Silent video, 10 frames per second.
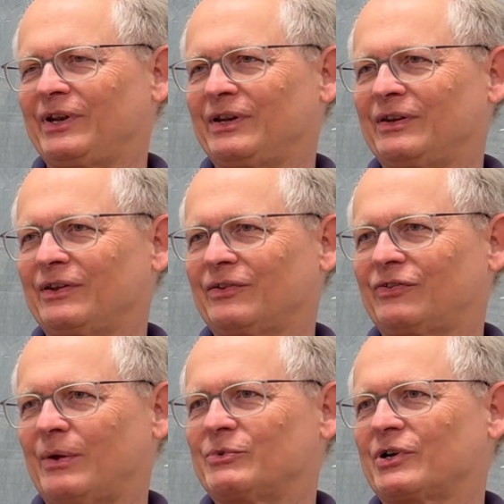in the
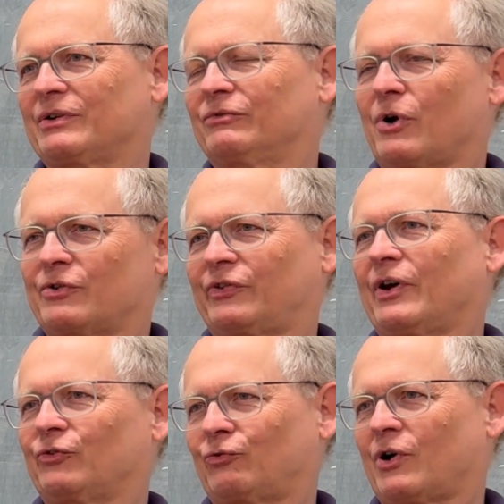subject of
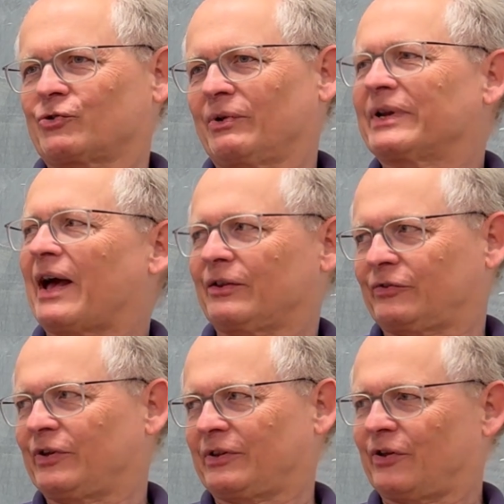large-scale structure and
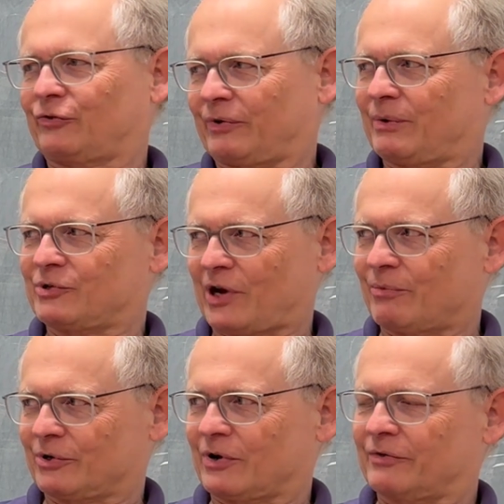galaxy clustering, which I
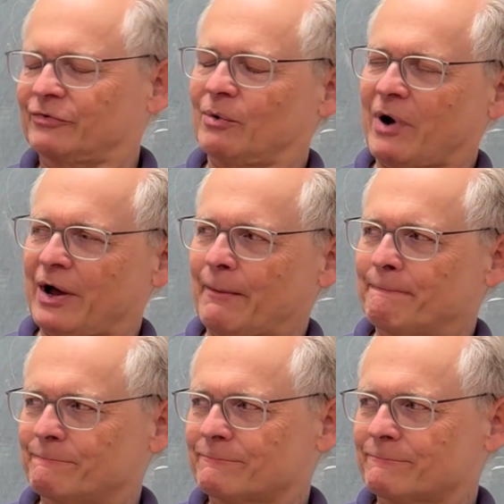worked on for a while.